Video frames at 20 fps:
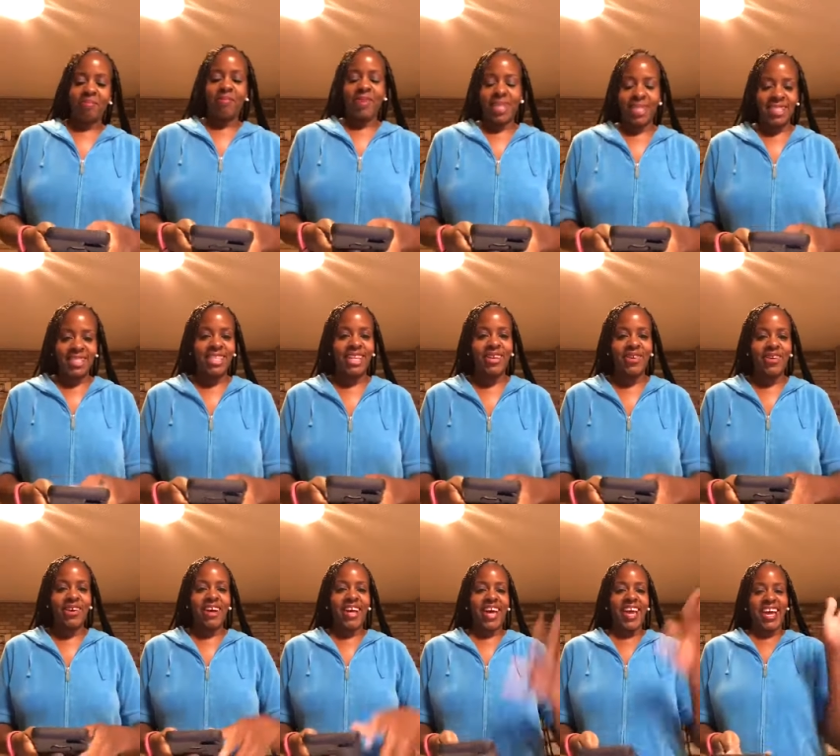Bless the
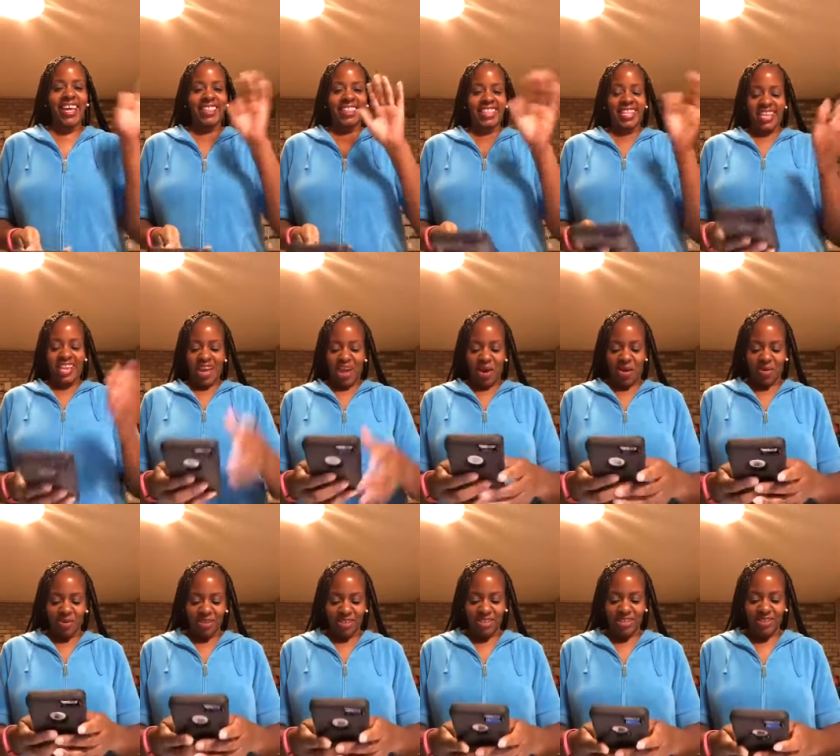Lord, Anthony. How
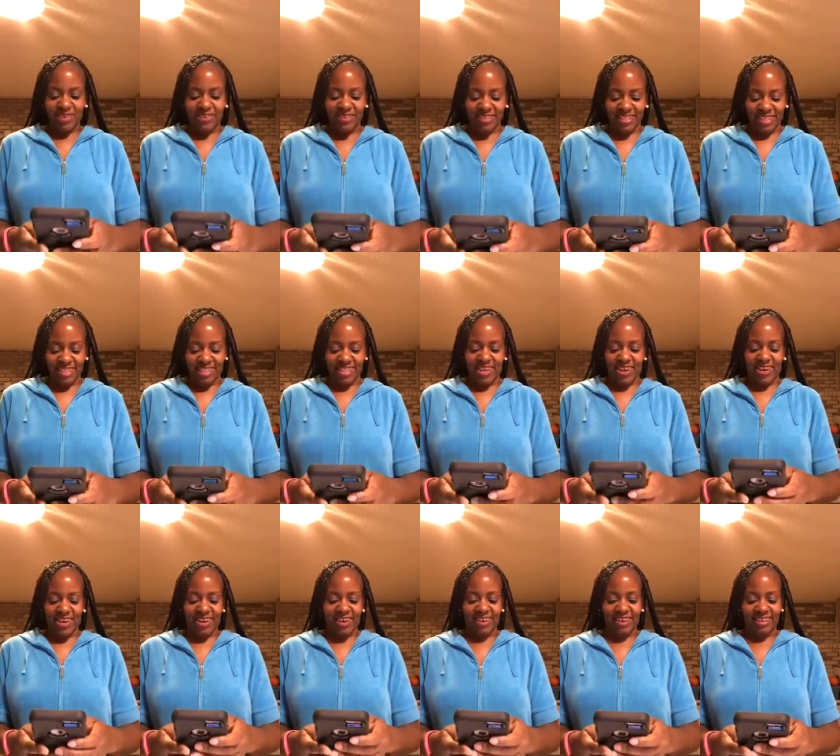are you doing,
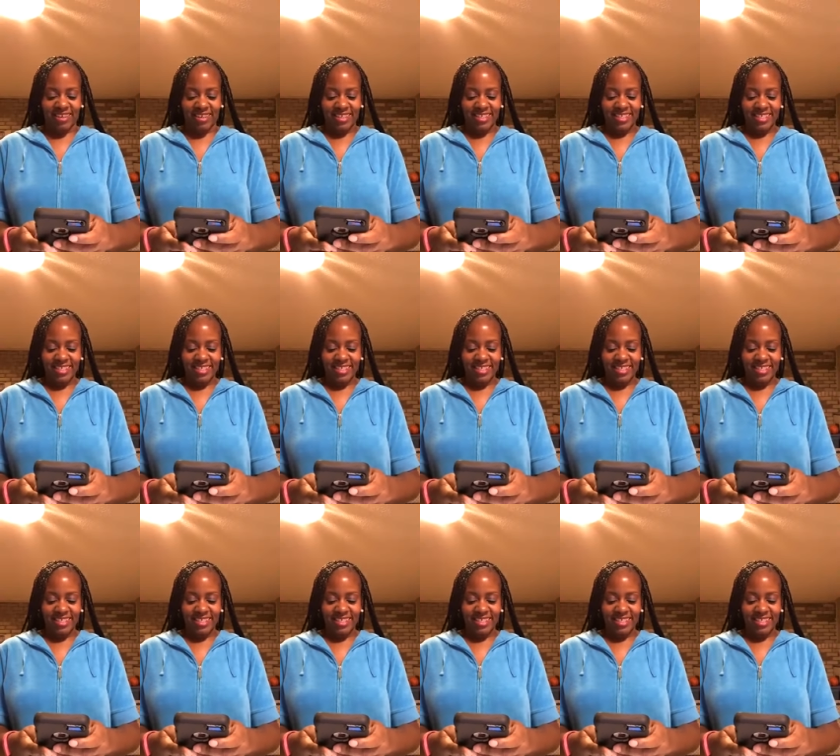sir?